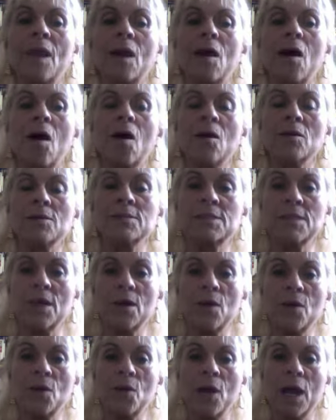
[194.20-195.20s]

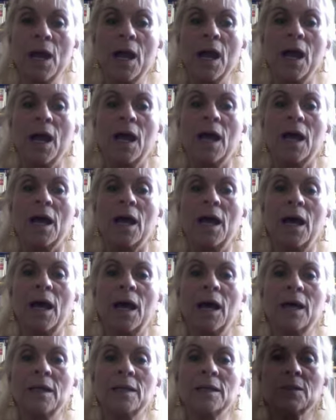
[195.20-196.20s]
Also,
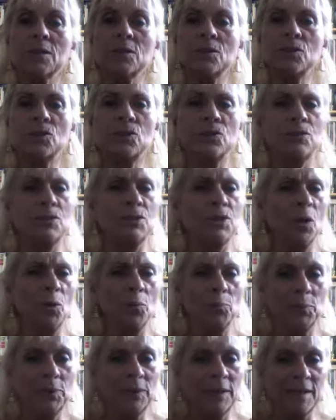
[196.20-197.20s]
uh,
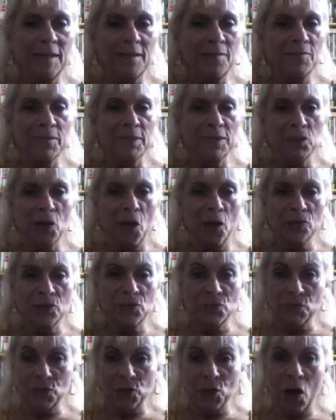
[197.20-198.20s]
don't believe that
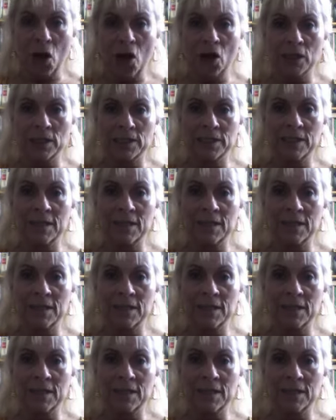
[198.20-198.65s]
doctors are God.